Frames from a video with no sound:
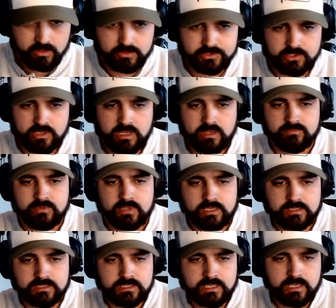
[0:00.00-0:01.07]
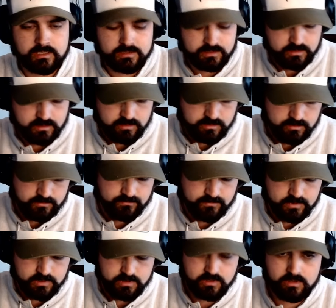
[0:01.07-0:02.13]
also have a set
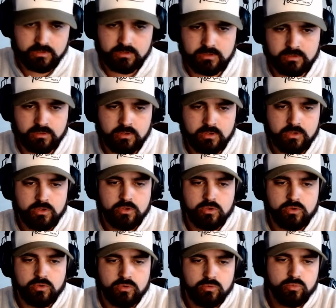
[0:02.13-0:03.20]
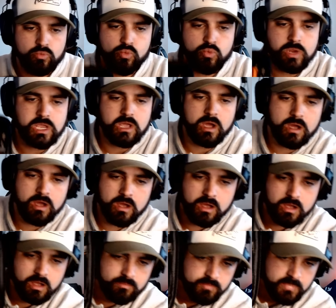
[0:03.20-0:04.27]
of the
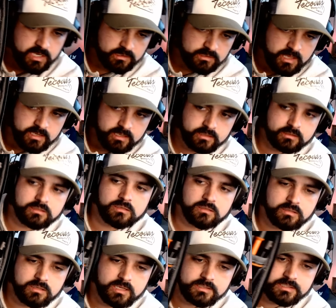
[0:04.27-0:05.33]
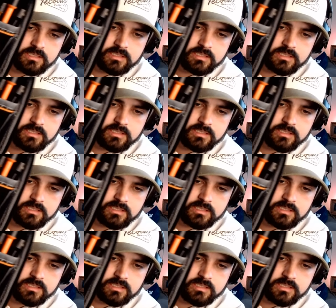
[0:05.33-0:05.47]
Wiha magnetic nut